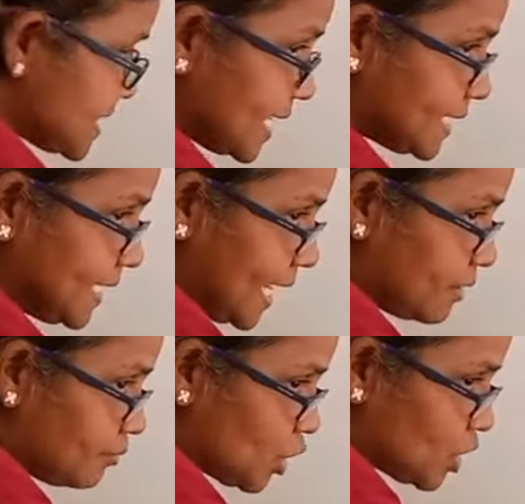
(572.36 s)
set
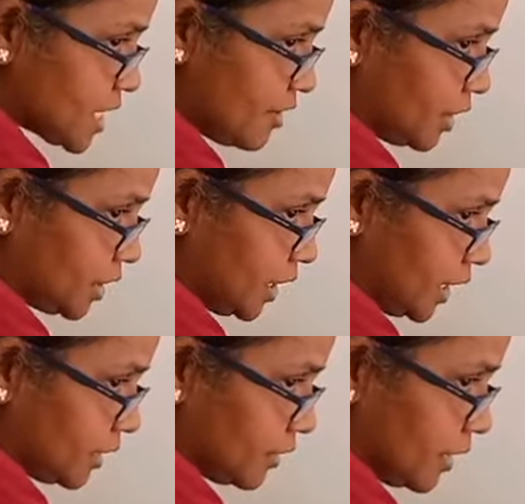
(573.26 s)
N because I have written
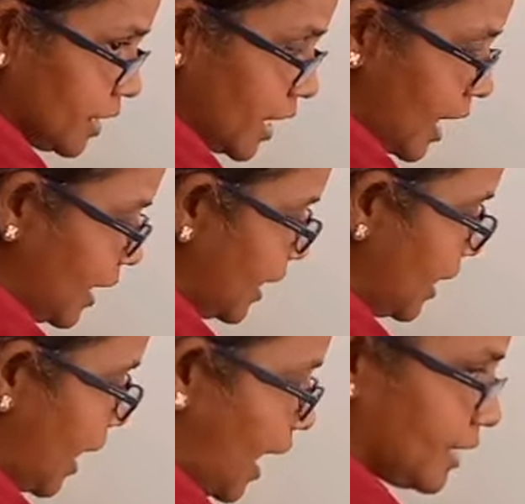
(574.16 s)
it
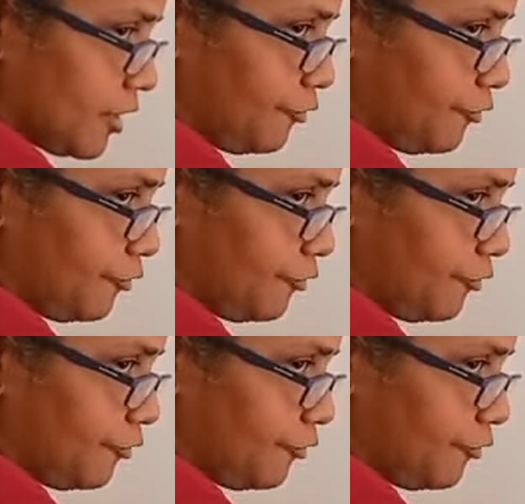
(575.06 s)
at the